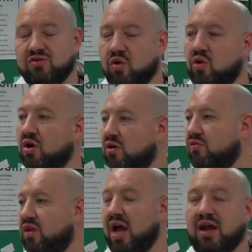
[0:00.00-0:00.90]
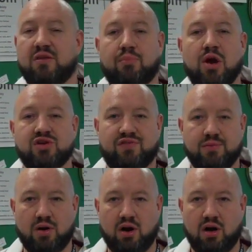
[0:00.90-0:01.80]
It's no longer relying on the pressure
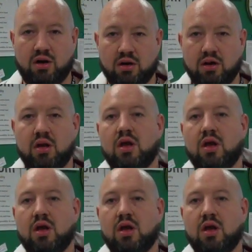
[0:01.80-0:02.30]
from the heart.